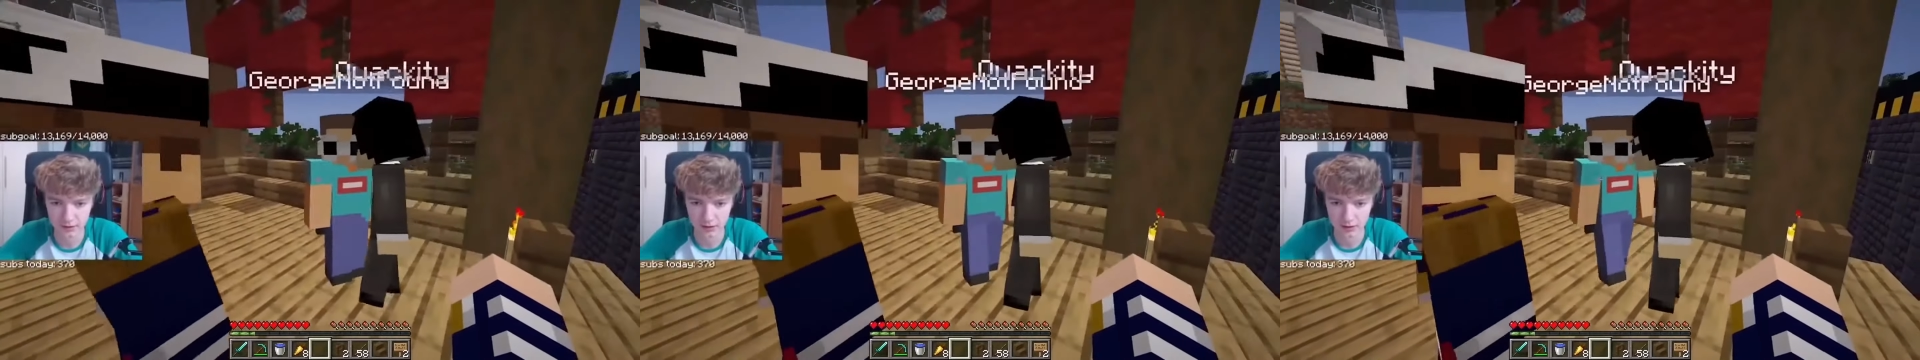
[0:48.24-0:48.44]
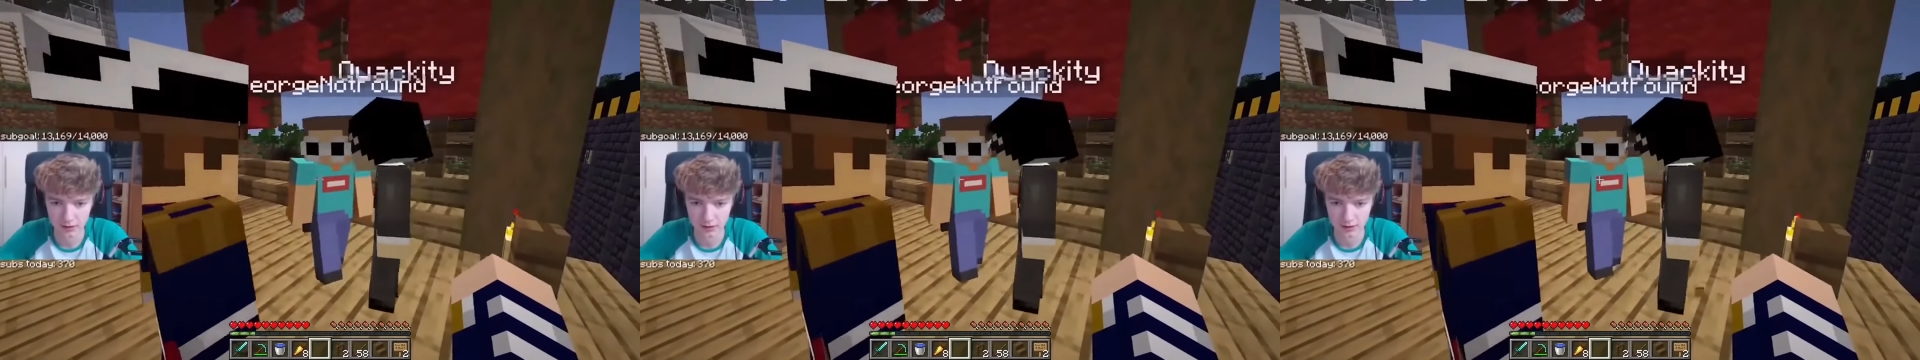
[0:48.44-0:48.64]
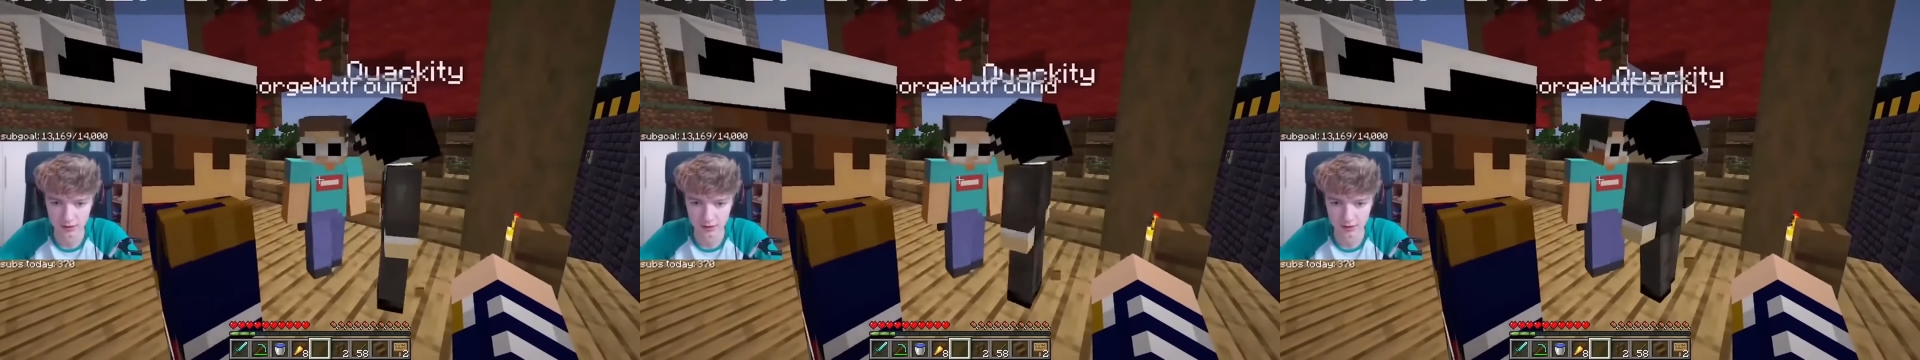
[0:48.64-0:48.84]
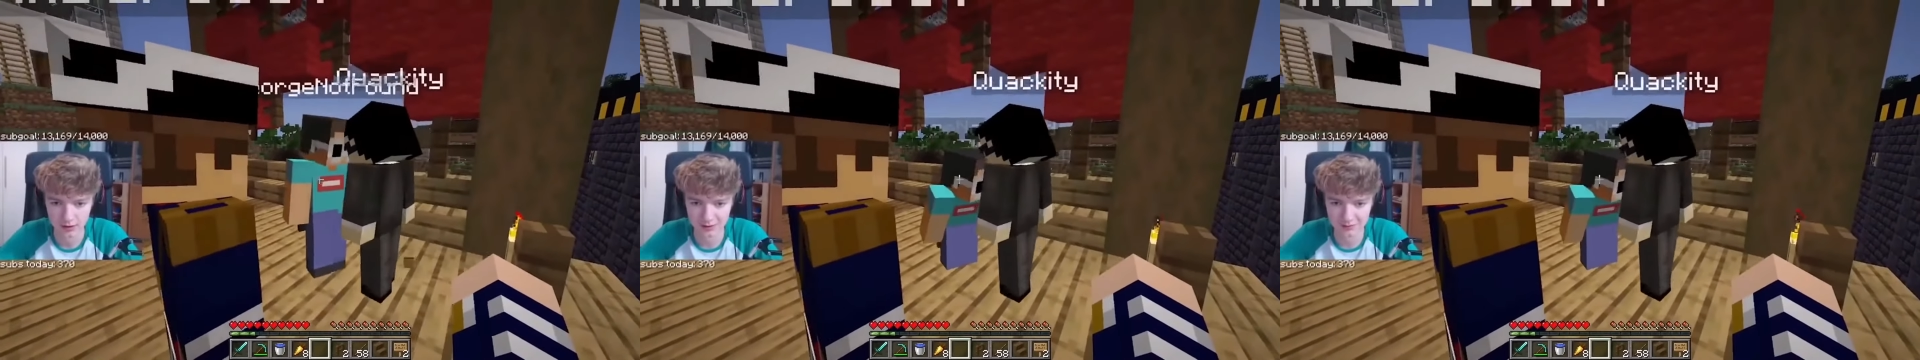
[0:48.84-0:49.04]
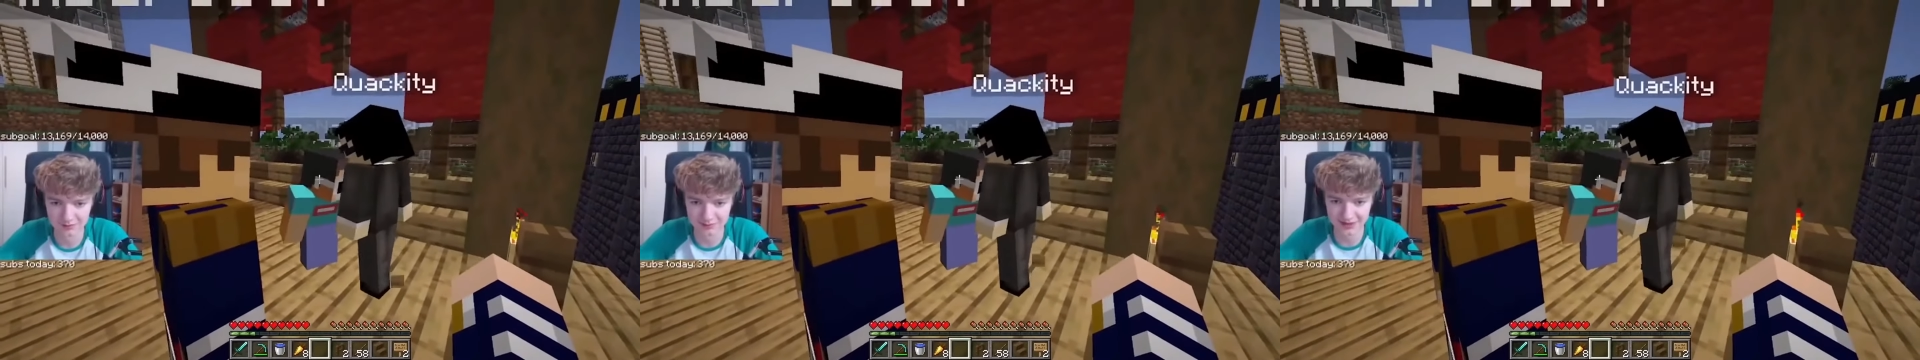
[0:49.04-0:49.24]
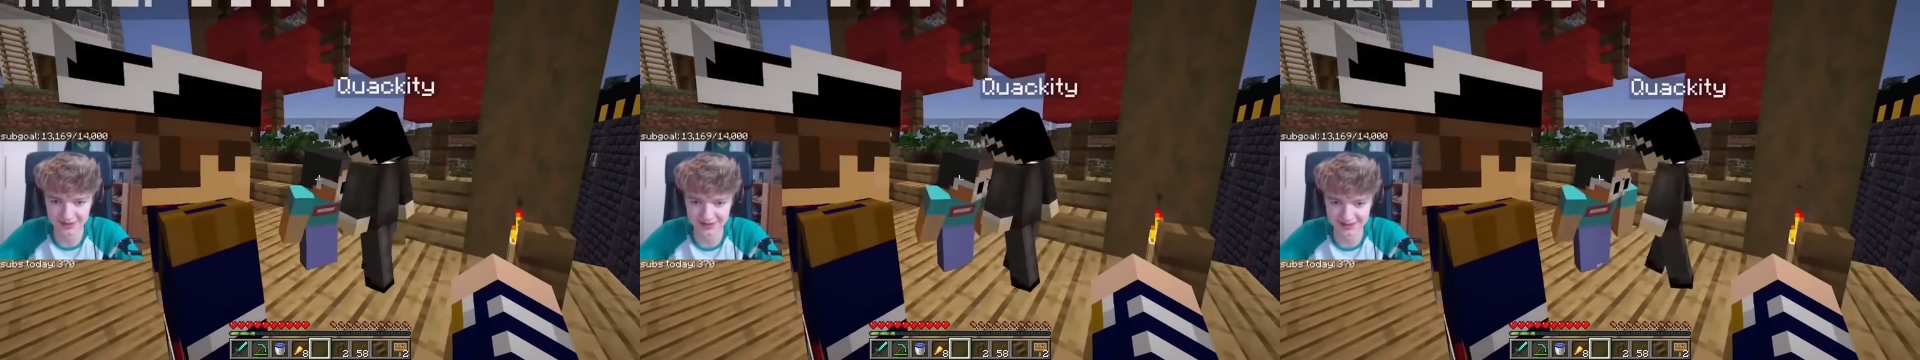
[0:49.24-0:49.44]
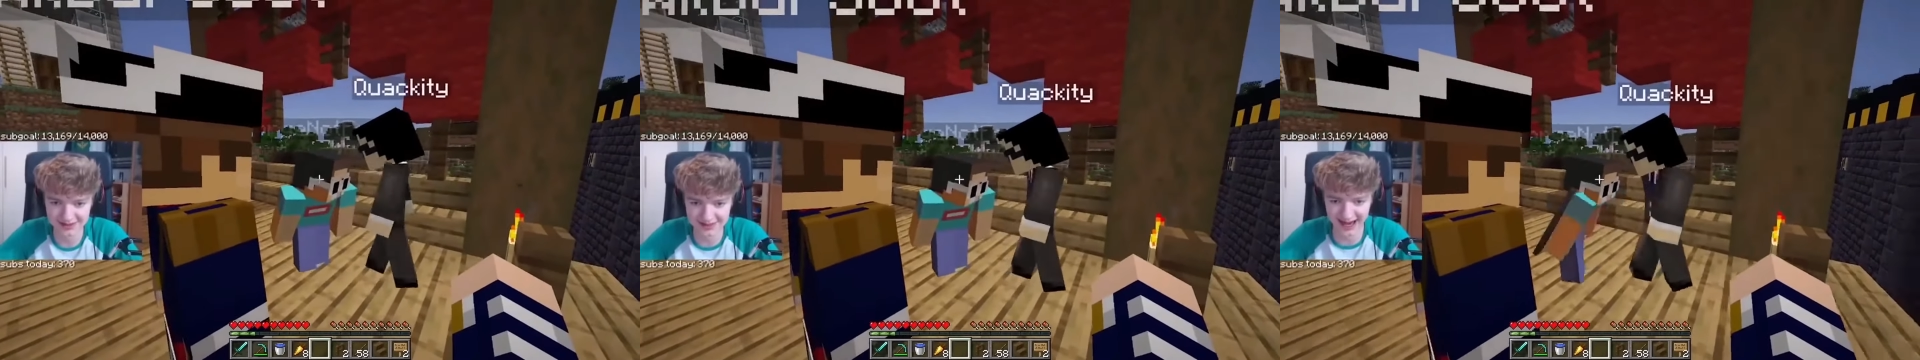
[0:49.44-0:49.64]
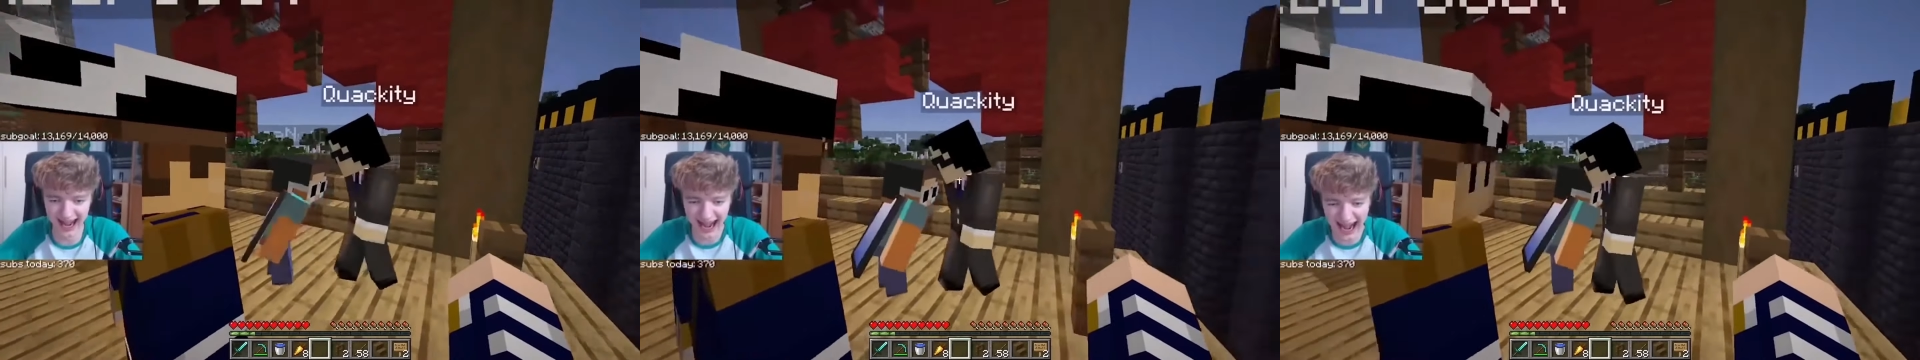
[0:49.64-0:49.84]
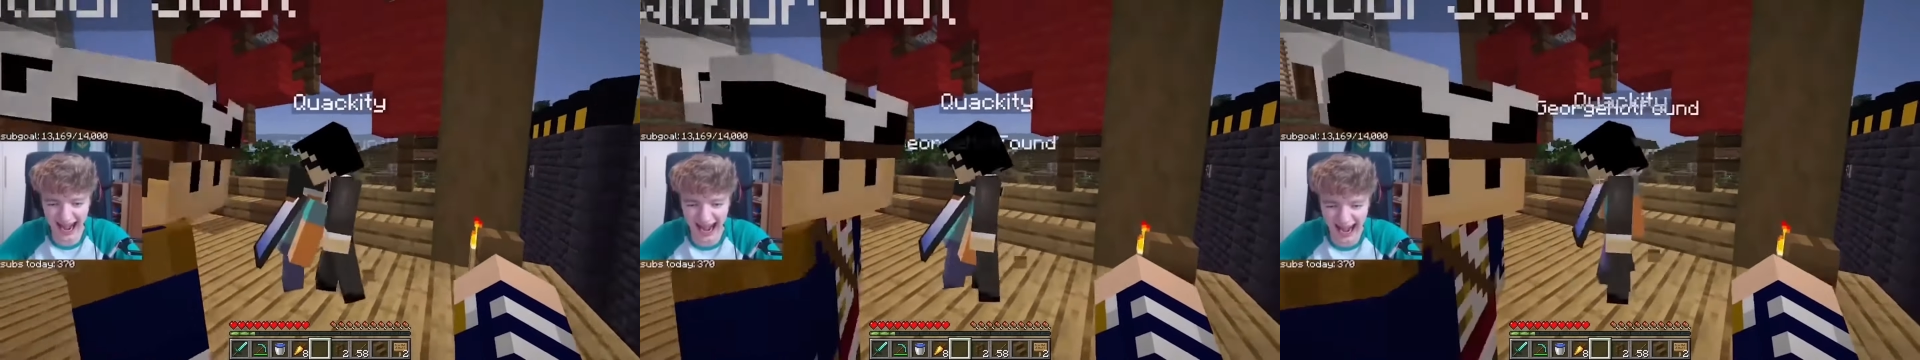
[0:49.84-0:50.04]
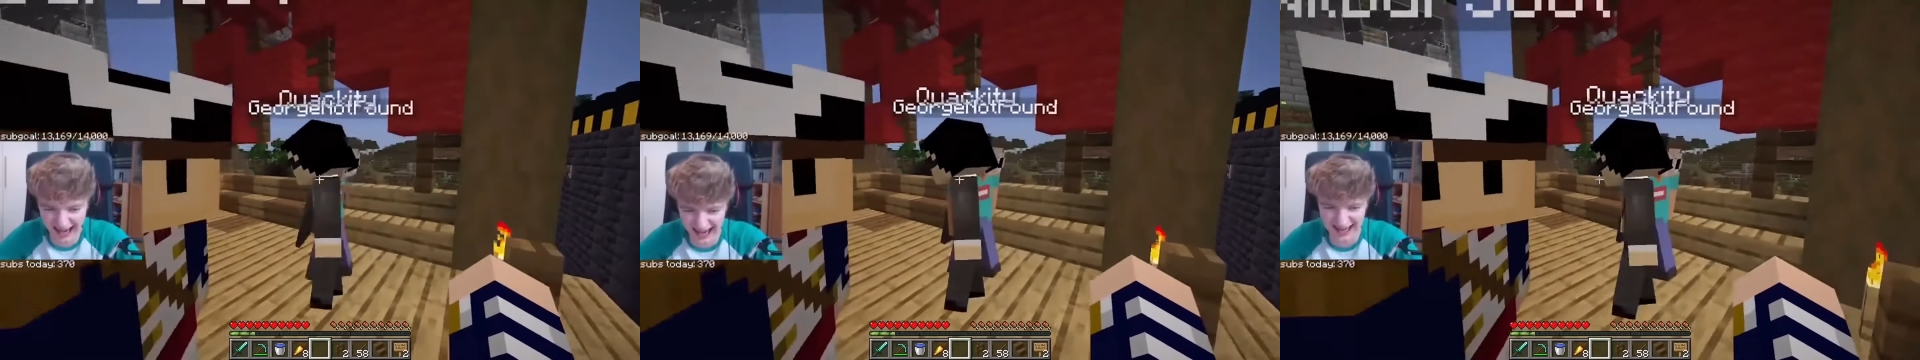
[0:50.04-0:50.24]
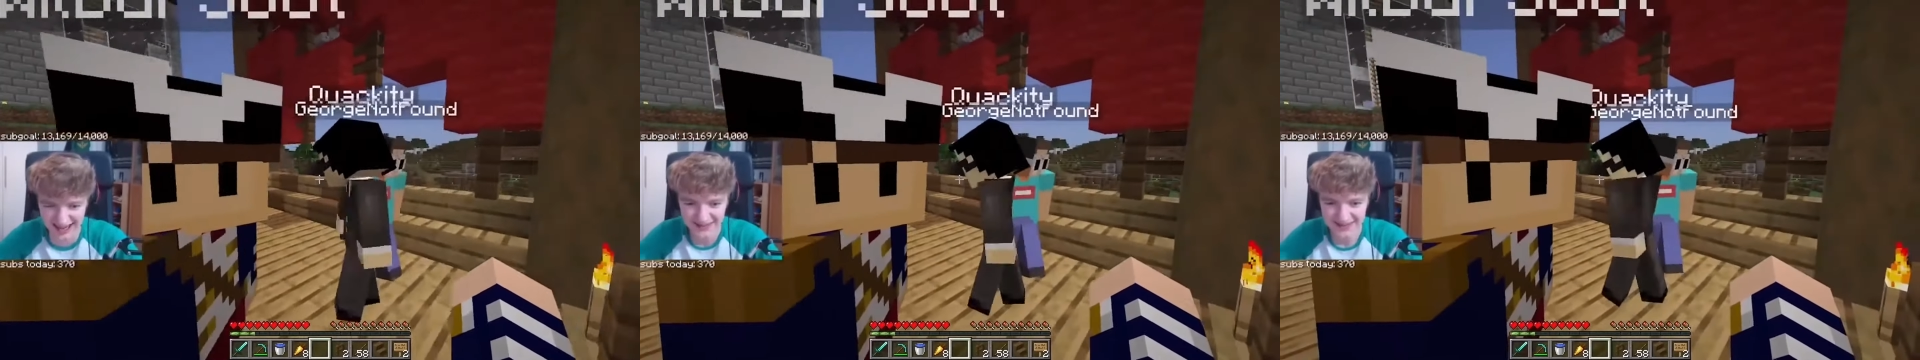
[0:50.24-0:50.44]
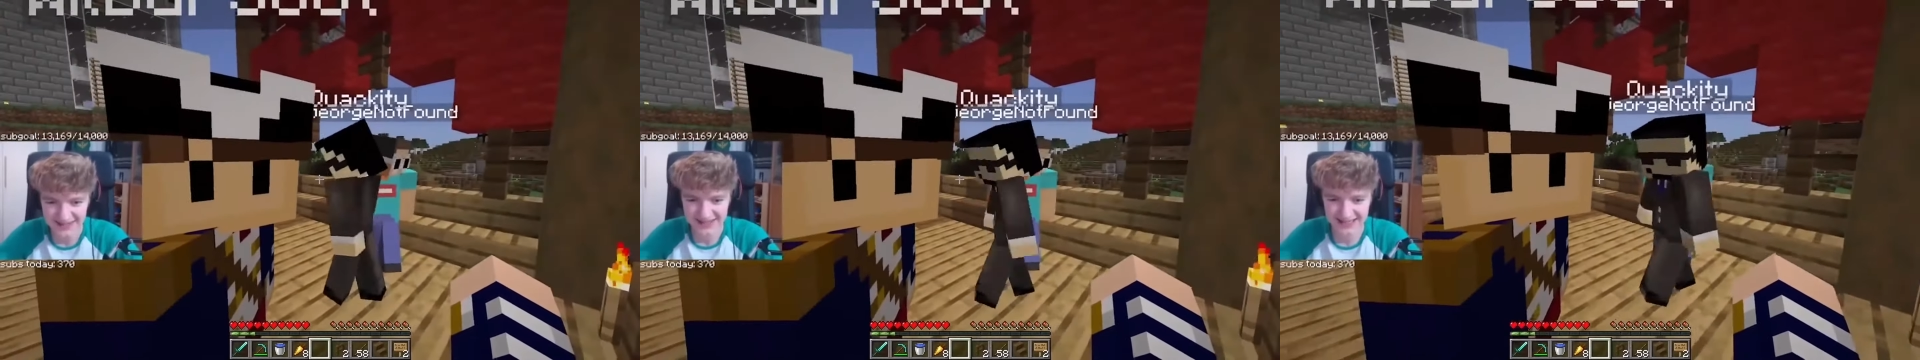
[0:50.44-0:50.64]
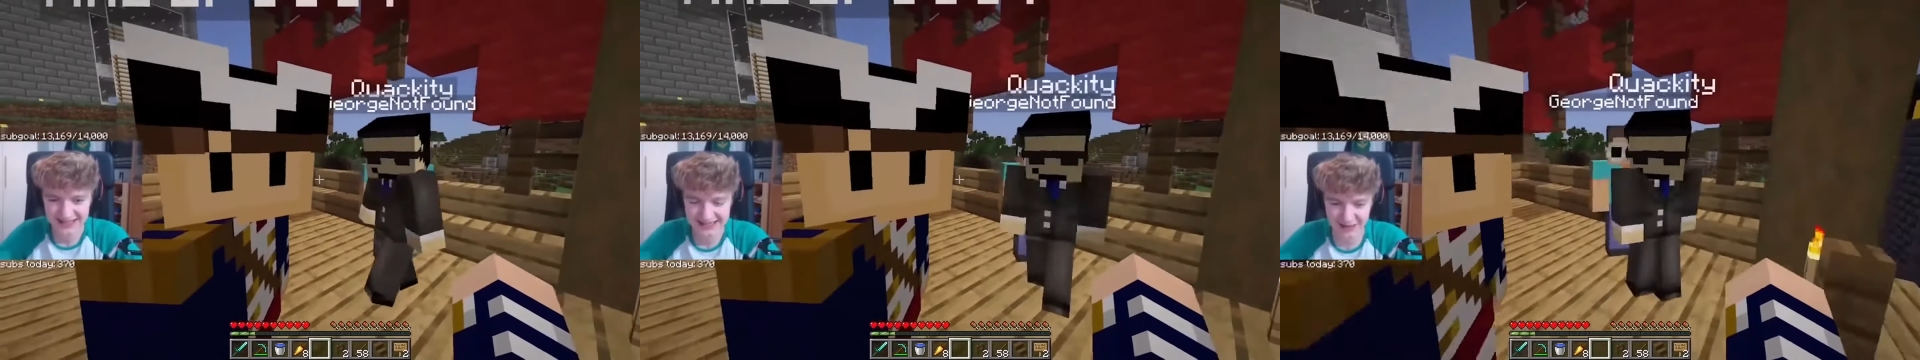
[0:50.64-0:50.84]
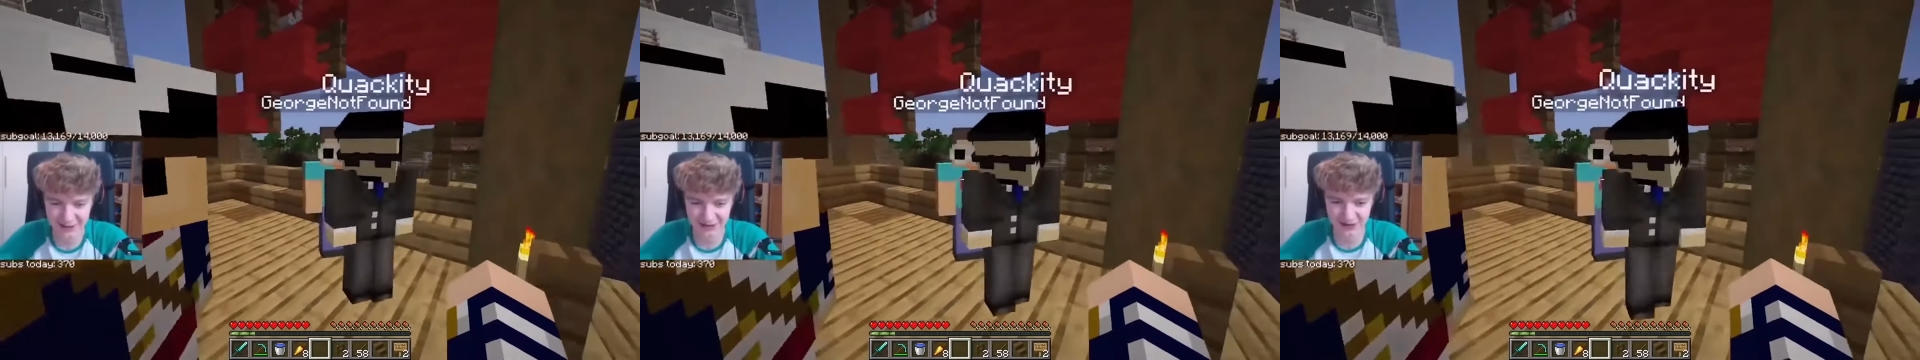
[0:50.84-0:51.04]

in the beautiful work that is put into